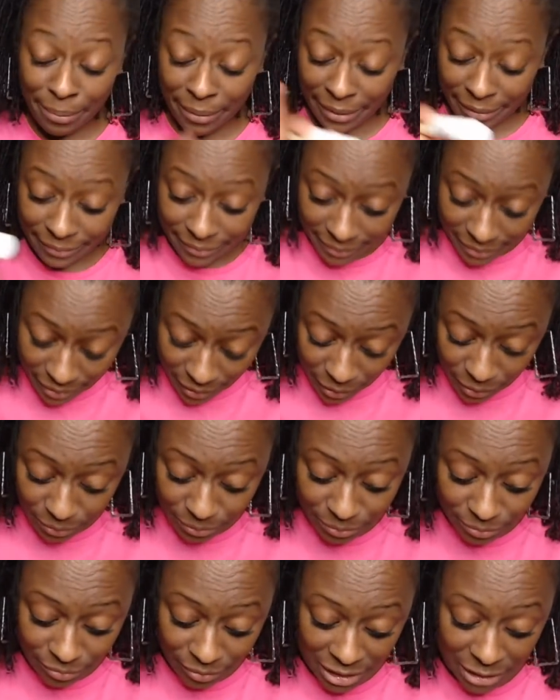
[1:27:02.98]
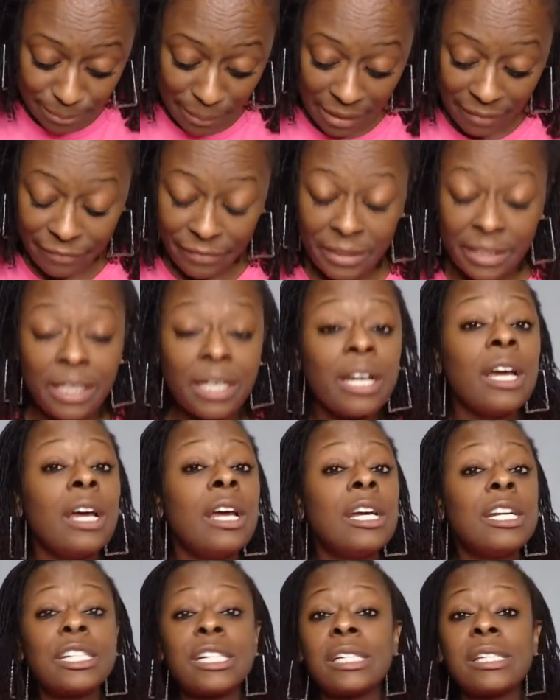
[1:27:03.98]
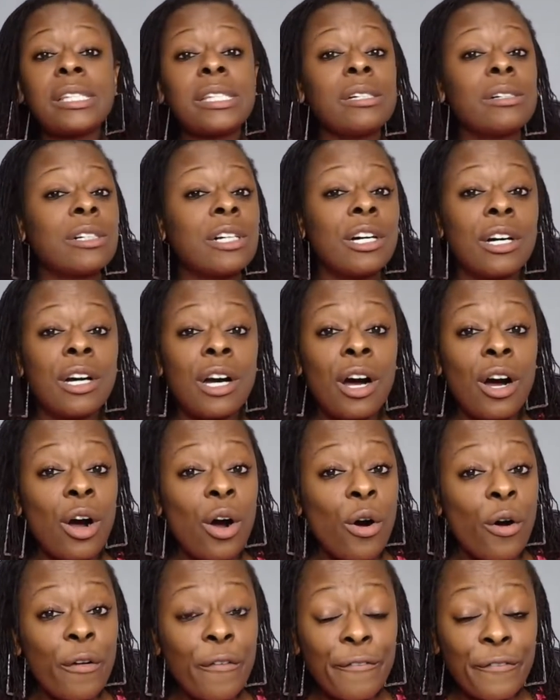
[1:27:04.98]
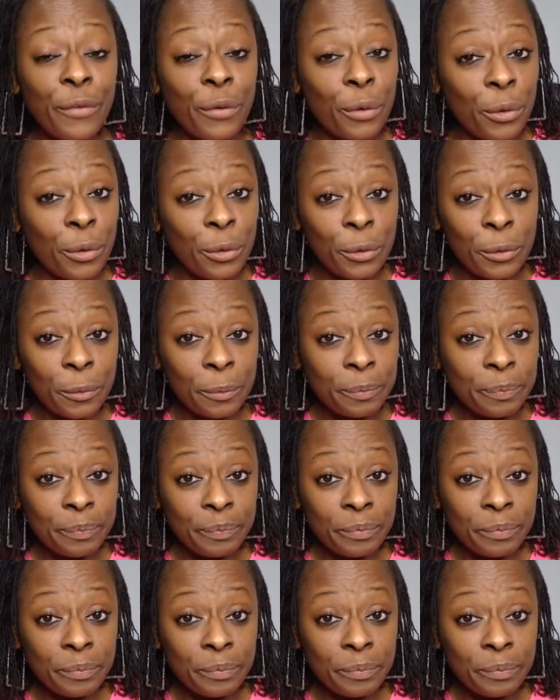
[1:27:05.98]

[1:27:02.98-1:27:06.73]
but, respectfully. She still cook her own food.